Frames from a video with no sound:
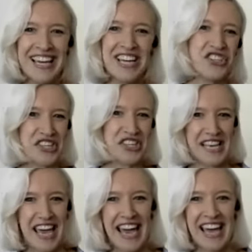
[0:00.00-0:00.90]
just
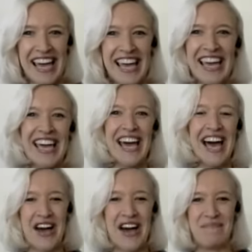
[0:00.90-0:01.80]
singing.
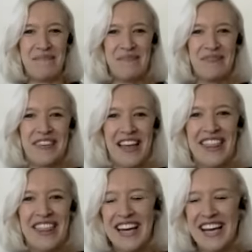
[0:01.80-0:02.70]
I
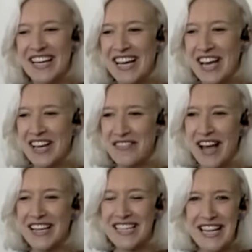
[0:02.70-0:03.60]
think I can kind of
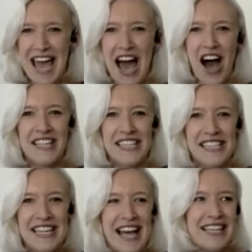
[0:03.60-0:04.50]
actually,
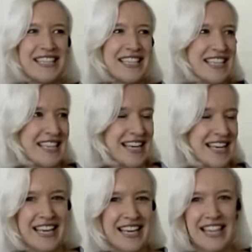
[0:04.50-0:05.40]
understand
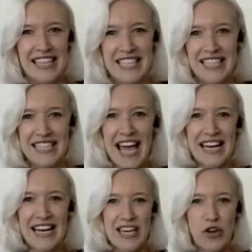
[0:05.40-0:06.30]
the
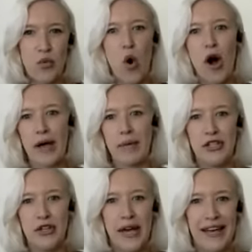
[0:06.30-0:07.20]
technique and why I'm
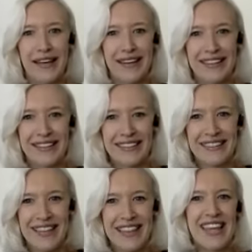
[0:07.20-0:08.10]
doing
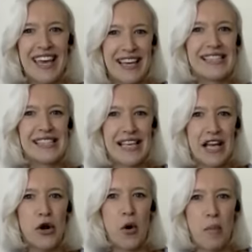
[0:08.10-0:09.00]
things a
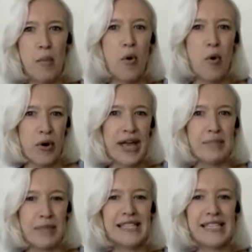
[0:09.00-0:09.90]
lot more in
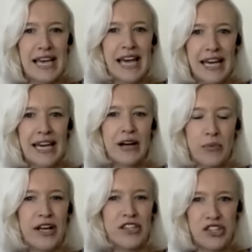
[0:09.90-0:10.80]
my singing
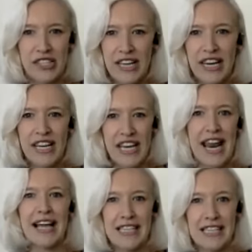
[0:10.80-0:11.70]
when I just
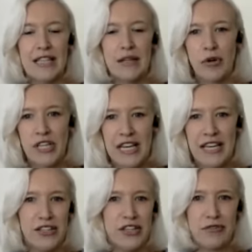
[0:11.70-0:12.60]
connect it to the body.
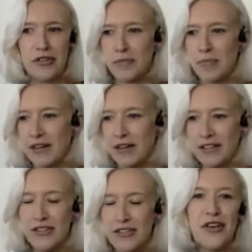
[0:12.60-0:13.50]
And yoga's been
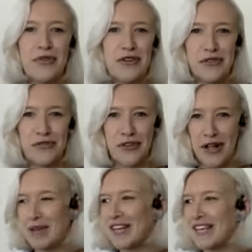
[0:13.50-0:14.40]
so useful.
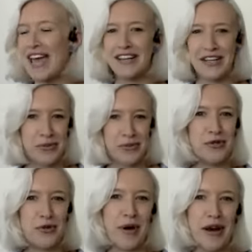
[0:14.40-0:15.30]
I mean, endless. We could
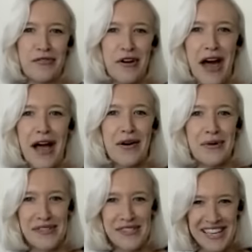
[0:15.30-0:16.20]
talk about it for
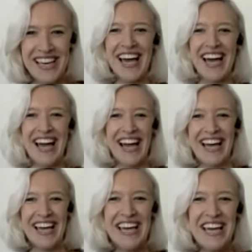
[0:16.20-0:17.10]
hours.
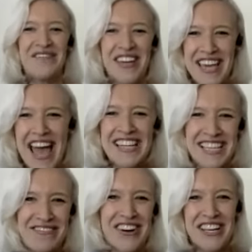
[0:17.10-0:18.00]
But yeah, in
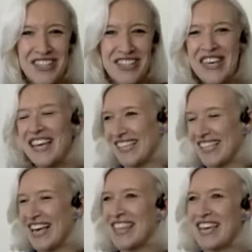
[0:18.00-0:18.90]
general, I do think it's
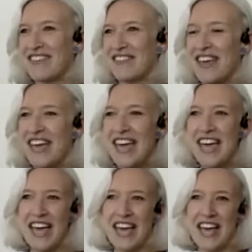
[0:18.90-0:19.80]
that thing of
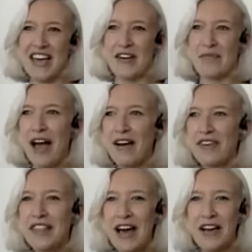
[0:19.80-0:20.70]

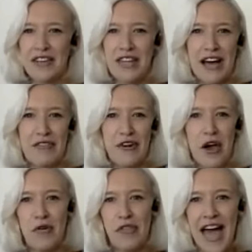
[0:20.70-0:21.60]
having that
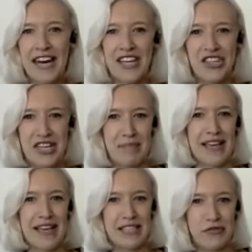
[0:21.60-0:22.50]
flow, that energy
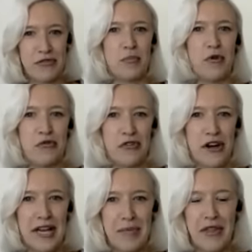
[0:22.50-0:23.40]
makes you feel more
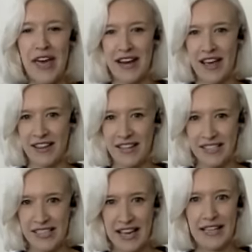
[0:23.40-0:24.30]
free, but then
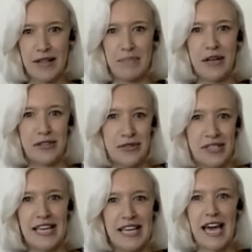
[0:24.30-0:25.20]
understanding the muscles,
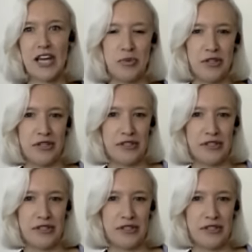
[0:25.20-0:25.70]
the engagement